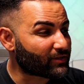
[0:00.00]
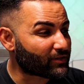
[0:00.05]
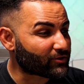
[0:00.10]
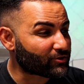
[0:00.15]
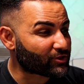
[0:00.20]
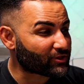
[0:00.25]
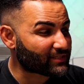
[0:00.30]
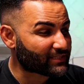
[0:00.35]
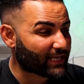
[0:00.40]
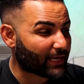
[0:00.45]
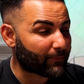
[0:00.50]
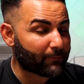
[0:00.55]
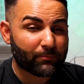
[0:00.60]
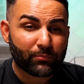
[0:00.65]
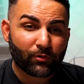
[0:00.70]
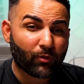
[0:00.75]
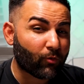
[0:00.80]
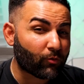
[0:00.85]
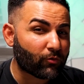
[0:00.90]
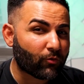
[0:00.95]
just like
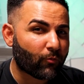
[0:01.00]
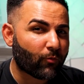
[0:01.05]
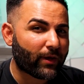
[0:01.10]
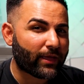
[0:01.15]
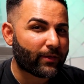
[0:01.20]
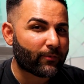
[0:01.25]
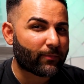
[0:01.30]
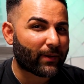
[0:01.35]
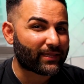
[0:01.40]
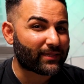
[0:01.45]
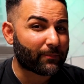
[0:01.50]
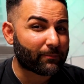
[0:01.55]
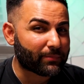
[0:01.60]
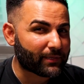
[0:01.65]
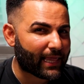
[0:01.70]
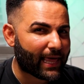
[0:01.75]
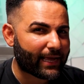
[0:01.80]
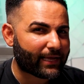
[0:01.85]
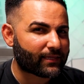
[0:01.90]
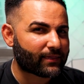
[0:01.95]
blown away by the
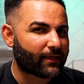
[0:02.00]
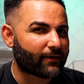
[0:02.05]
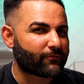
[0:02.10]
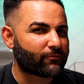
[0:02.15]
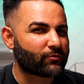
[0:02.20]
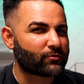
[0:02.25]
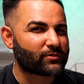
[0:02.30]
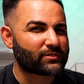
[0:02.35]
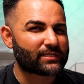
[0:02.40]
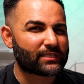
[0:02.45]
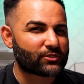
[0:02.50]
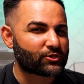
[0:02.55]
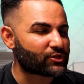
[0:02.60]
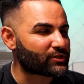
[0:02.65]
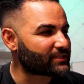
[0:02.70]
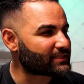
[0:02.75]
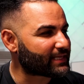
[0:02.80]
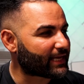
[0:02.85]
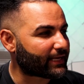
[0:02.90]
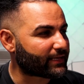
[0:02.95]
black levels and
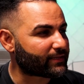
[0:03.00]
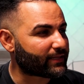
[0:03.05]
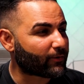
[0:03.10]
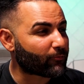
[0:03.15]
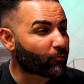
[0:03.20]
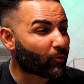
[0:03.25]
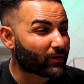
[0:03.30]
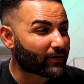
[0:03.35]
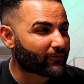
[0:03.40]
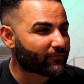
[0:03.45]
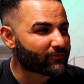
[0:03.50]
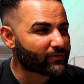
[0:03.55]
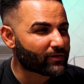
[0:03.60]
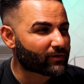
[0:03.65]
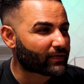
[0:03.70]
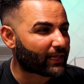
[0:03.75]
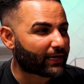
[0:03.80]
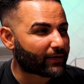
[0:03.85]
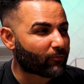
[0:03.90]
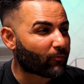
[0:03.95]
just like they want to feel
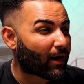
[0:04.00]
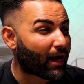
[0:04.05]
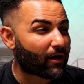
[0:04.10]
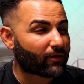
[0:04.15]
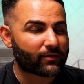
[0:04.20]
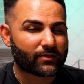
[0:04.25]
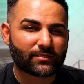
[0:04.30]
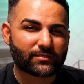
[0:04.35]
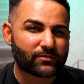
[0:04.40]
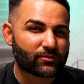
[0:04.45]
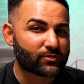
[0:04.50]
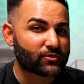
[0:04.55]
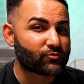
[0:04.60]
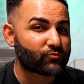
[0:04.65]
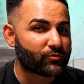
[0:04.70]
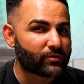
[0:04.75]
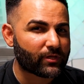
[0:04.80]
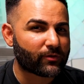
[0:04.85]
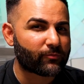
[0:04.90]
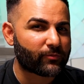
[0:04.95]
like, wow, this looks
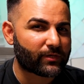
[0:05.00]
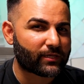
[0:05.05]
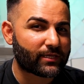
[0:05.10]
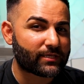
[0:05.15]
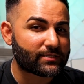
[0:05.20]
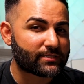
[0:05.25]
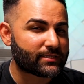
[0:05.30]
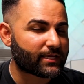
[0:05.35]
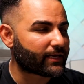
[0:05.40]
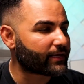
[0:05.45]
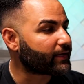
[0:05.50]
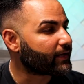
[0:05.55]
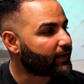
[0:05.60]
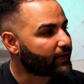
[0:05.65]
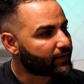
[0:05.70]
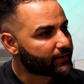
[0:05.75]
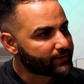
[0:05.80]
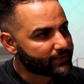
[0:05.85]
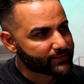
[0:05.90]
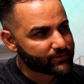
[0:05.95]
really realistic,
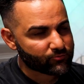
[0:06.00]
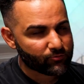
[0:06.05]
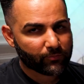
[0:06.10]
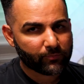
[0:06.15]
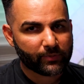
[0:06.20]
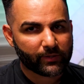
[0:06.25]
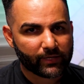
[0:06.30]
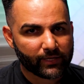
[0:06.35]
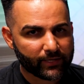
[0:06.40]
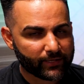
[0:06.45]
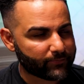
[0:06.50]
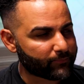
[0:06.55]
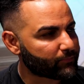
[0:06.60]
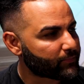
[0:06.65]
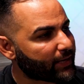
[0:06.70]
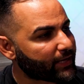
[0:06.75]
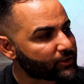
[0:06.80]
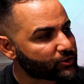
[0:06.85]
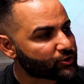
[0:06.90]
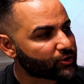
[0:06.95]
this would be it.
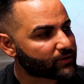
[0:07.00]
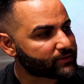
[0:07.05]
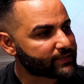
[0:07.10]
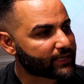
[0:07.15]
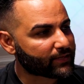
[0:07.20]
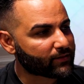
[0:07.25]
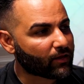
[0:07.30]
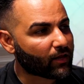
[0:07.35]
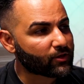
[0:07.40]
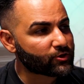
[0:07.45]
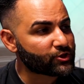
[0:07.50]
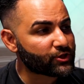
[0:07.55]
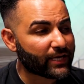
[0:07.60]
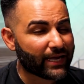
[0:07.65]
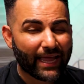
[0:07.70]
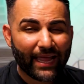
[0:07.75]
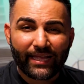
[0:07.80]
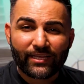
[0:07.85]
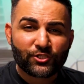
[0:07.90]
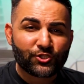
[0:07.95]
HDR technology,
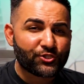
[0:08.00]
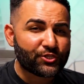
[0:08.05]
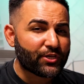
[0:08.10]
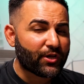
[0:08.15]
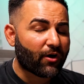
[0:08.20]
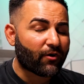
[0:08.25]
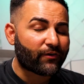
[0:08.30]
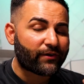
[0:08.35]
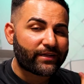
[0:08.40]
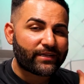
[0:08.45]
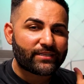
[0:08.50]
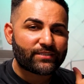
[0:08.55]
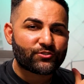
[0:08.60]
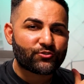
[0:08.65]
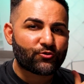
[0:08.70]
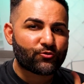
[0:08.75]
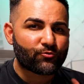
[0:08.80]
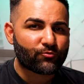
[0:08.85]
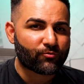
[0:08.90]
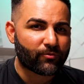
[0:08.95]
HDR is
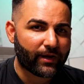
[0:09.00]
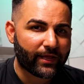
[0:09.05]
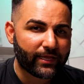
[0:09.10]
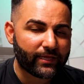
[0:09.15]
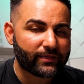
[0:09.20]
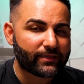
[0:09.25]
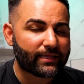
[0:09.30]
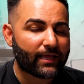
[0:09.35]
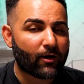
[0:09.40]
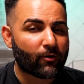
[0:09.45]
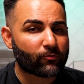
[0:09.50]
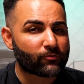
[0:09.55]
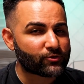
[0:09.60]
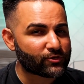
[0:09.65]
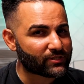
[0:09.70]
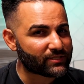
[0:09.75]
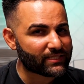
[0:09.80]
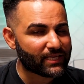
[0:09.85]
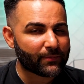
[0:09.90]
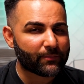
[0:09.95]
great. Now
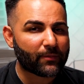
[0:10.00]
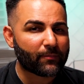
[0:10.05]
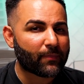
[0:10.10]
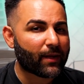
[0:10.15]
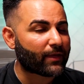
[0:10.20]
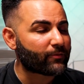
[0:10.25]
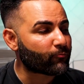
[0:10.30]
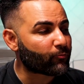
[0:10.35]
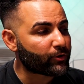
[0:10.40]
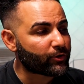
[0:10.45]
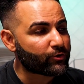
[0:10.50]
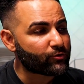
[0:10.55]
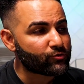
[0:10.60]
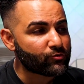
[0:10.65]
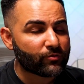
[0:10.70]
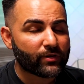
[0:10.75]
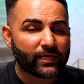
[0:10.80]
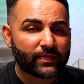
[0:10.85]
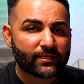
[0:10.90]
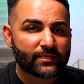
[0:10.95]
just keep in mind when you
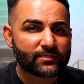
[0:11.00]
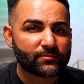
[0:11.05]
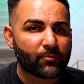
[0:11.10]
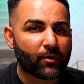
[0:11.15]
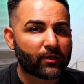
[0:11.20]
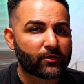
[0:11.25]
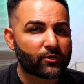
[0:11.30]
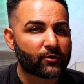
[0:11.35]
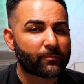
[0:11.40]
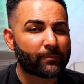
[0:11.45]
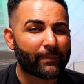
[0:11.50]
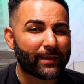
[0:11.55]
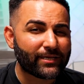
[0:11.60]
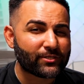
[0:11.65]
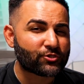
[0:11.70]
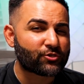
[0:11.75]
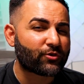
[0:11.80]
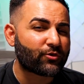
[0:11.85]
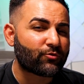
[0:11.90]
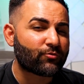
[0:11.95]
do get this monitor, make
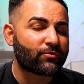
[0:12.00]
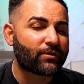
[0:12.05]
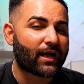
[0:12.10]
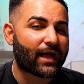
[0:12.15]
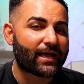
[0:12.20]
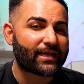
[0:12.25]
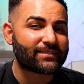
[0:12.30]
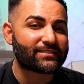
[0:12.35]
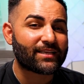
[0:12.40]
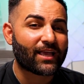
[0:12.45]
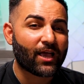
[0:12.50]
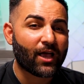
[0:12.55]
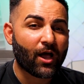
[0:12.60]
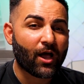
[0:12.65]
sure you guys